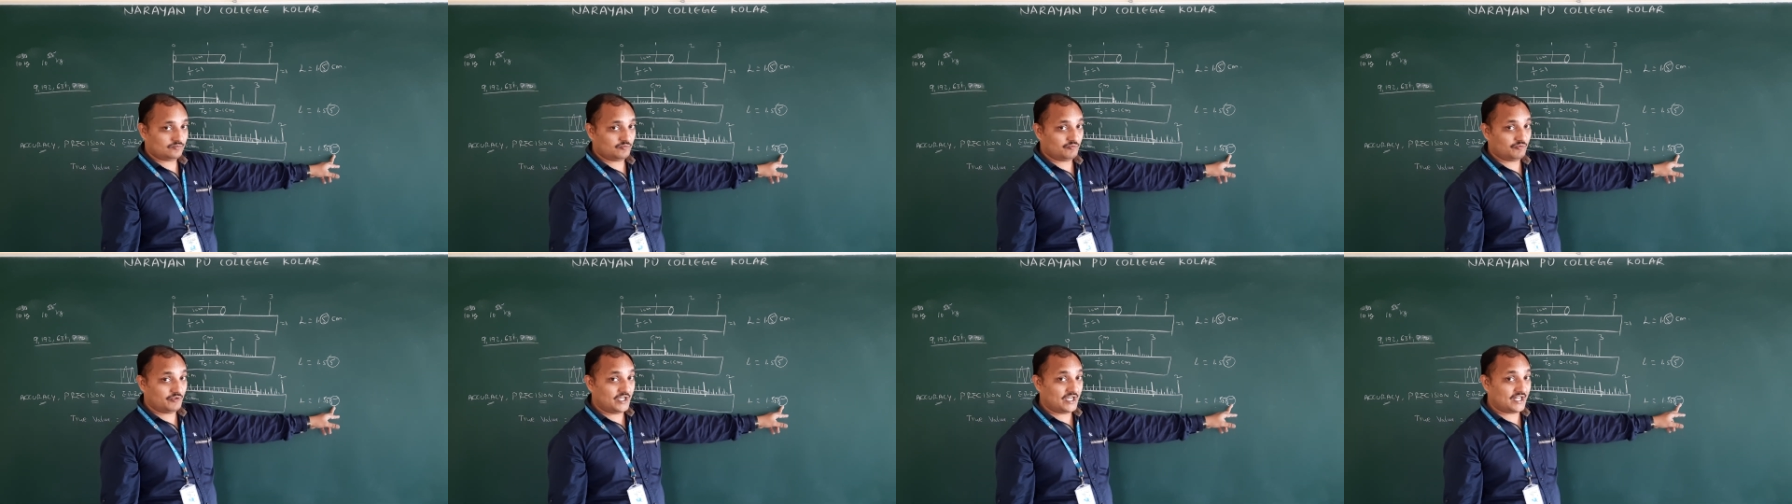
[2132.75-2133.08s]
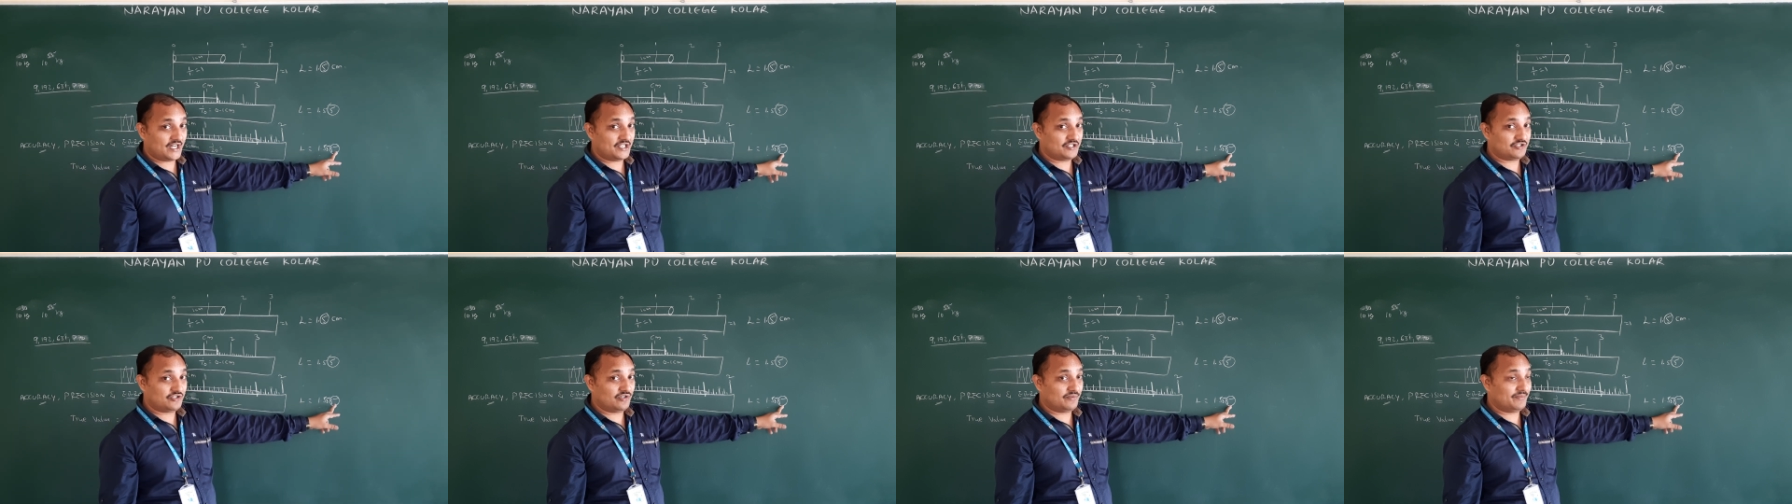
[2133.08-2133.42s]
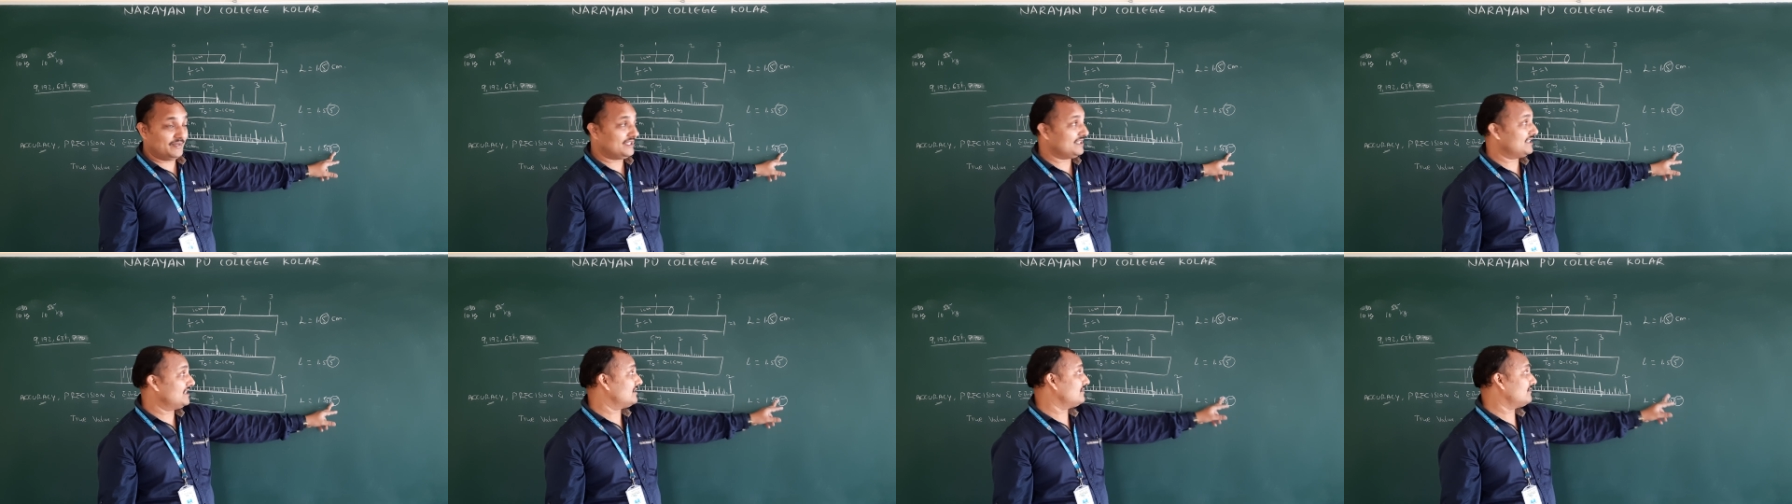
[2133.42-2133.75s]
We are
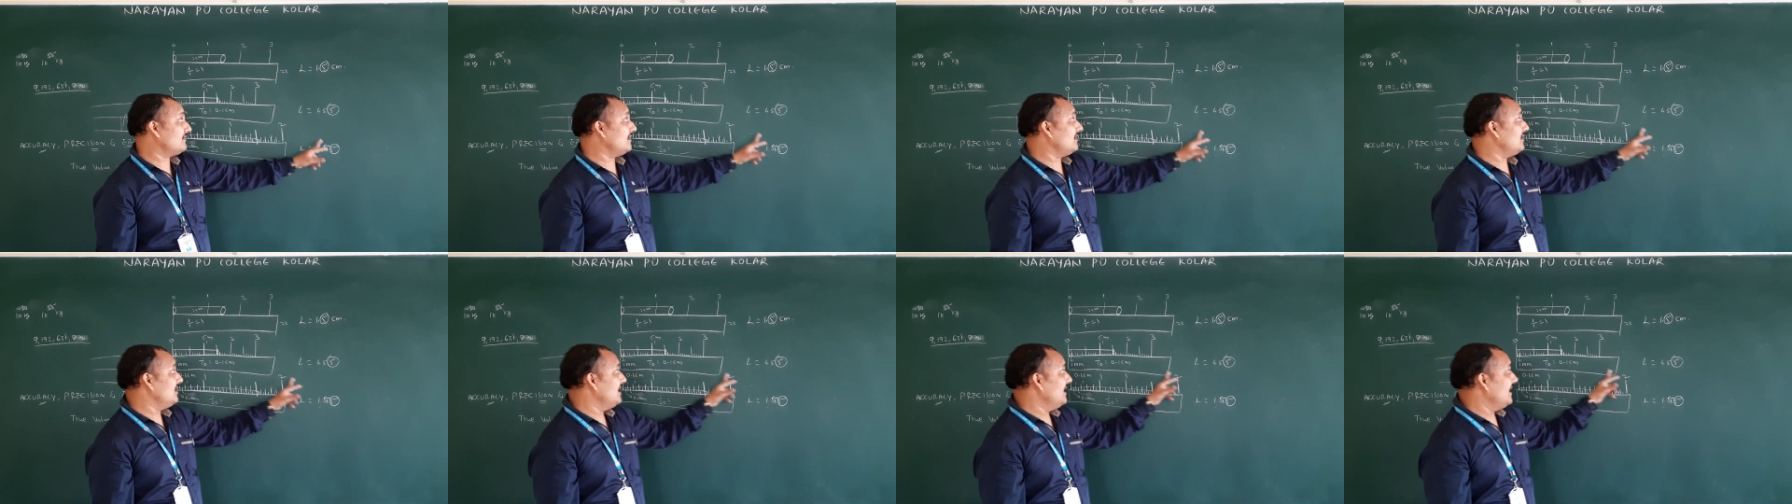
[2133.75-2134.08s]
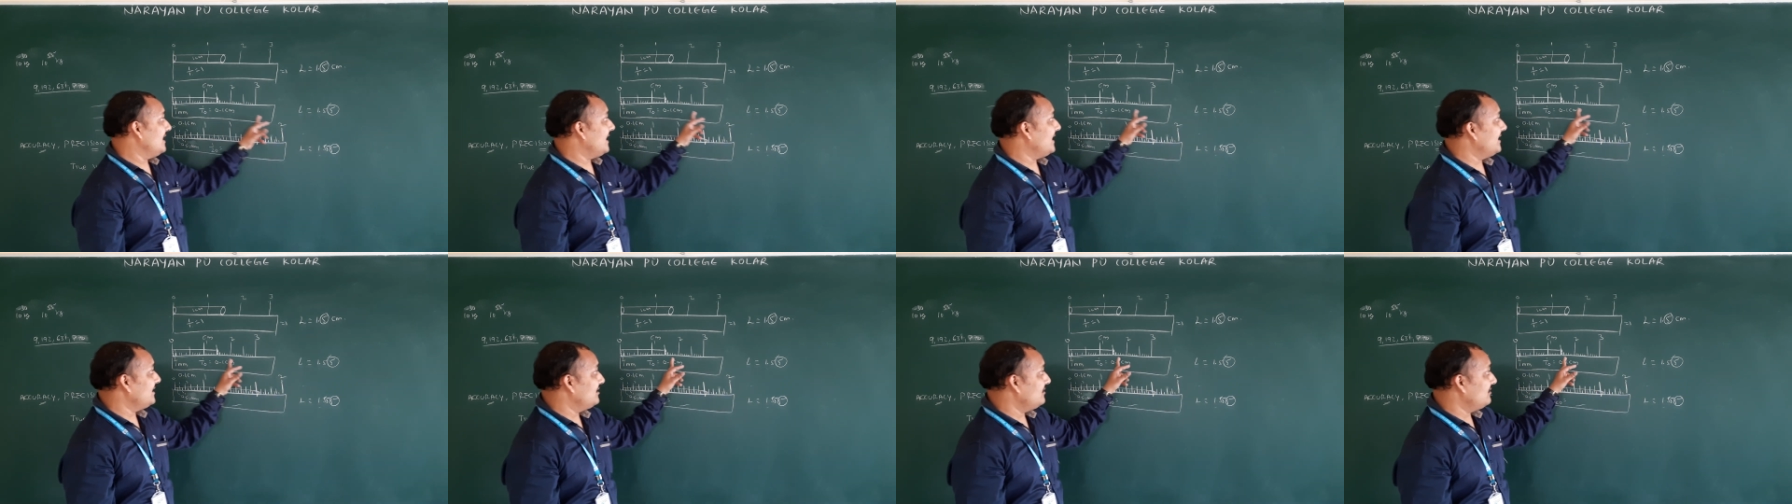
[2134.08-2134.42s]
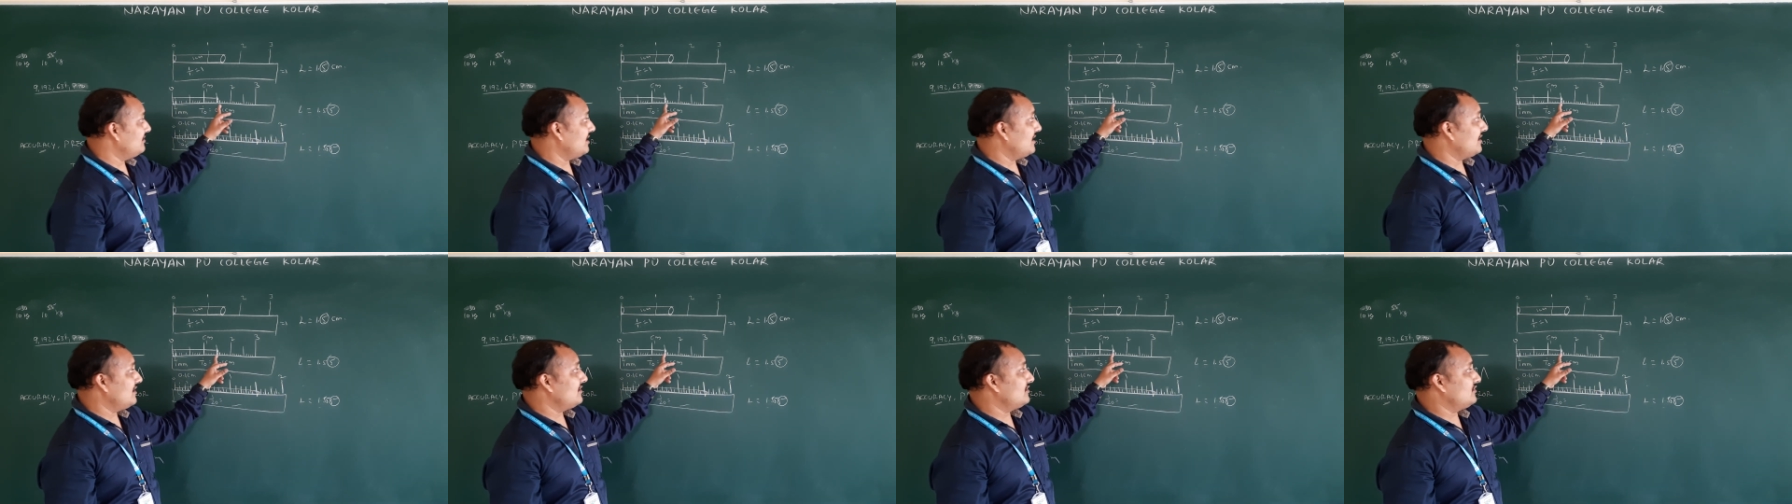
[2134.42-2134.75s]
assuming this one. I
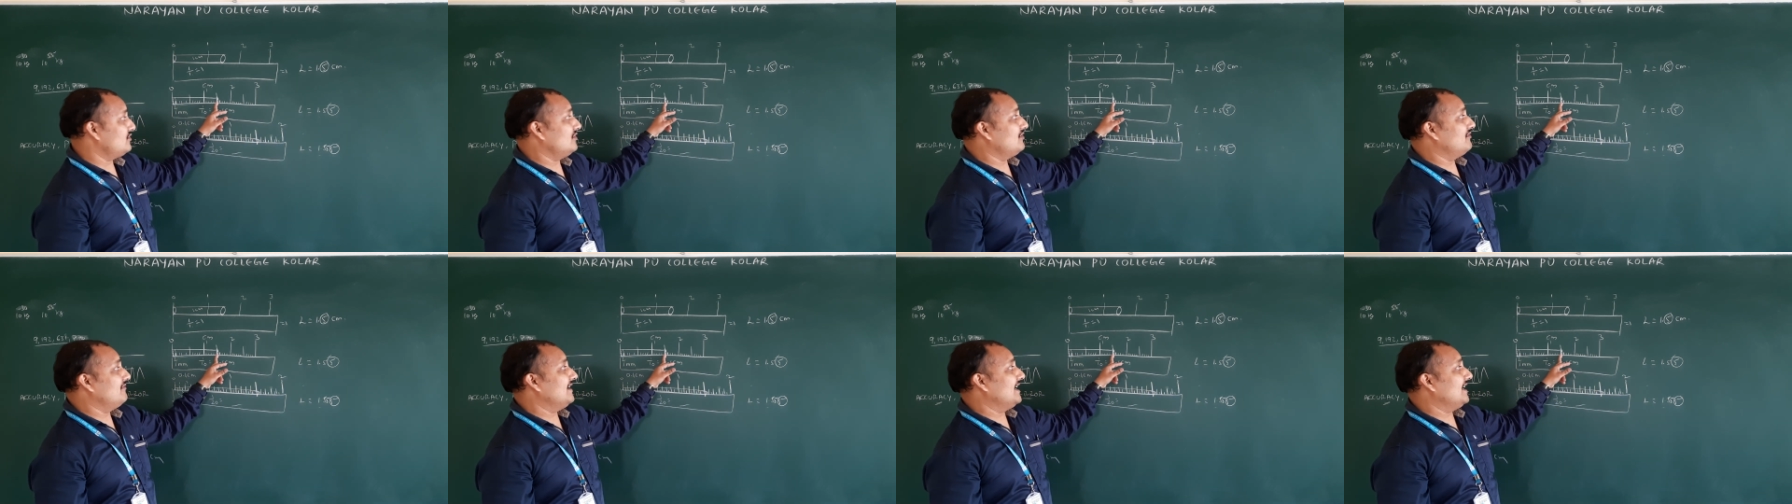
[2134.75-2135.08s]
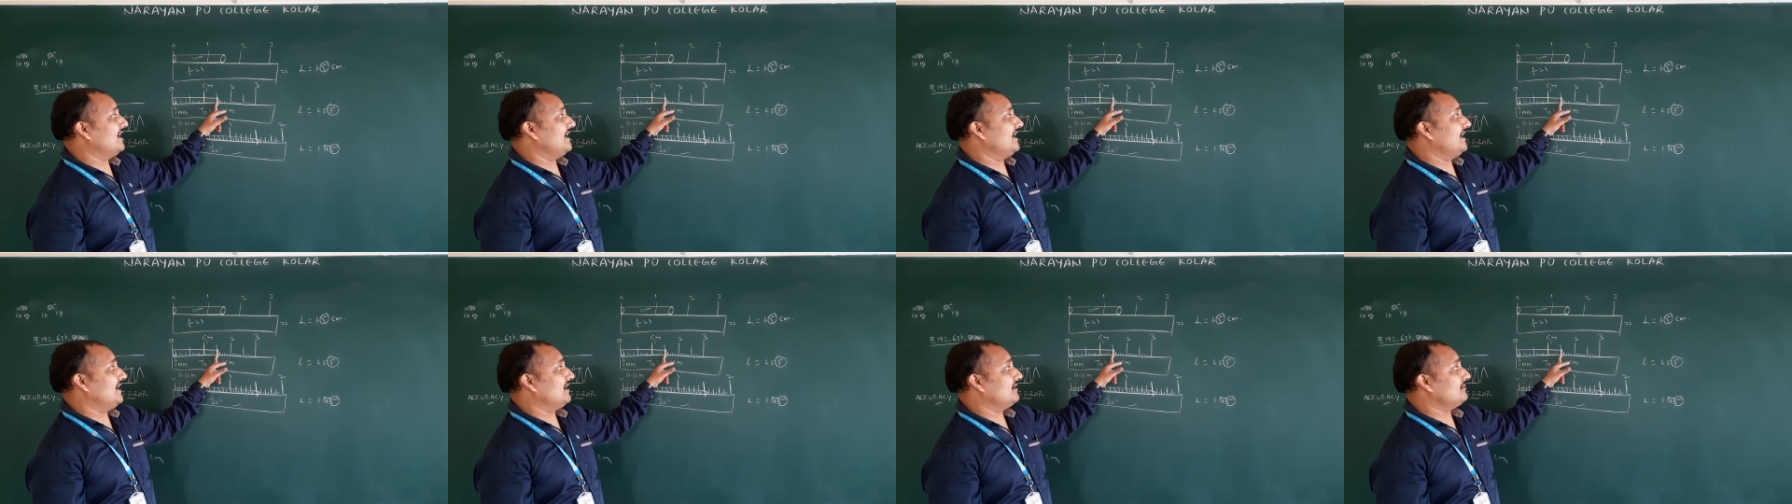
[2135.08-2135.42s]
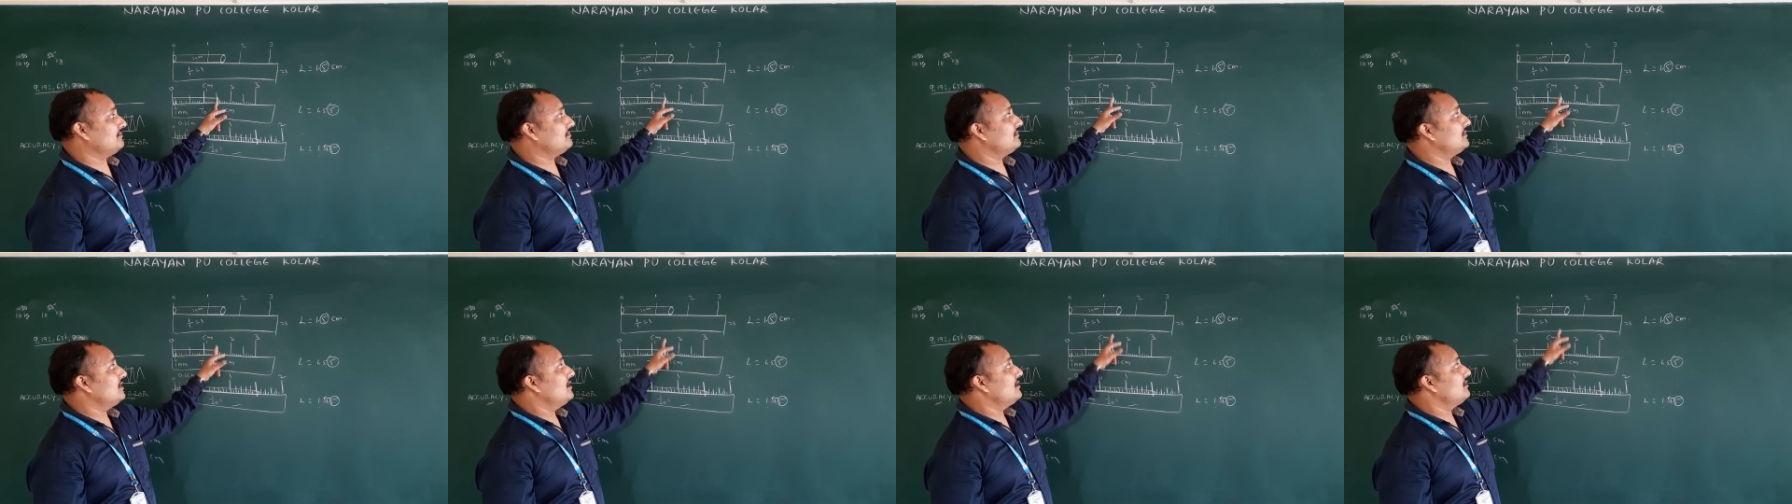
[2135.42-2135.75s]
think I understood well
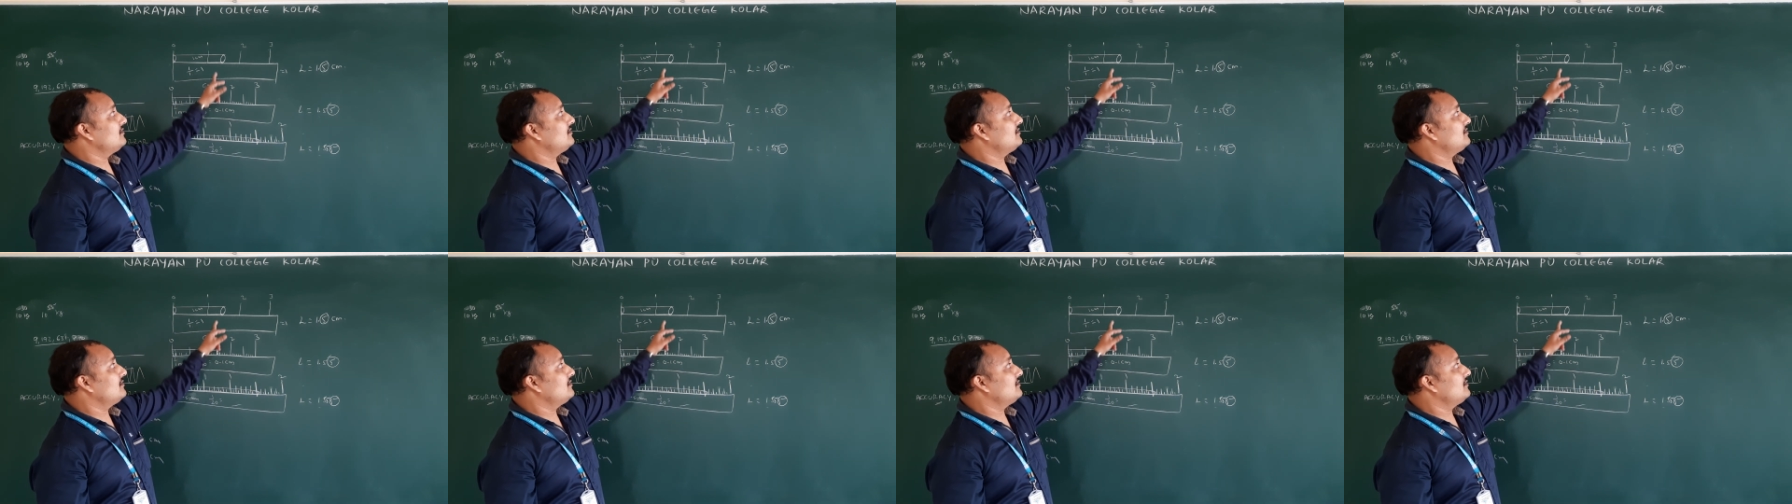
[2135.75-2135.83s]
here.